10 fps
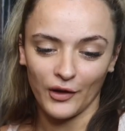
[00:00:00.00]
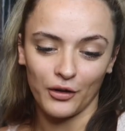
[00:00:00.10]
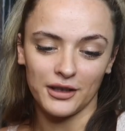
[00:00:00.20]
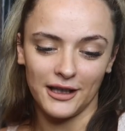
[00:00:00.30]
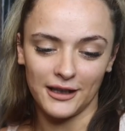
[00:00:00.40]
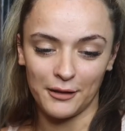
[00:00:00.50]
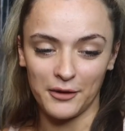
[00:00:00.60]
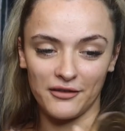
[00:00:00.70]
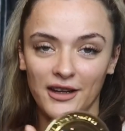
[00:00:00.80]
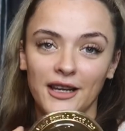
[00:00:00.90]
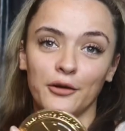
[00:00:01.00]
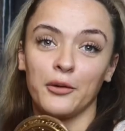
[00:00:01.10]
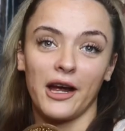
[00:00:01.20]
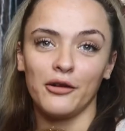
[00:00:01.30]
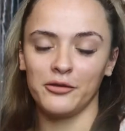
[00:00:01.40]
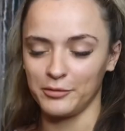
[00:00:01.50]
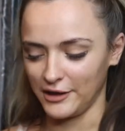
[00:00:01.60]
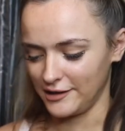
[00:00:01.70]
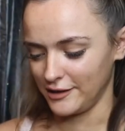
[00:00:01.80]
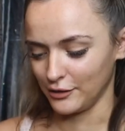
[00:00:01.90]
on it with a little elf
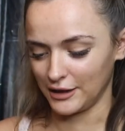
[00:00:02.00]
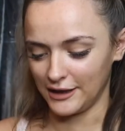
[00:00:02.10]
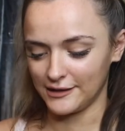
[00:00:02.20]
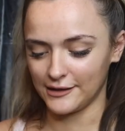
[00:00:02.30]
printed on it.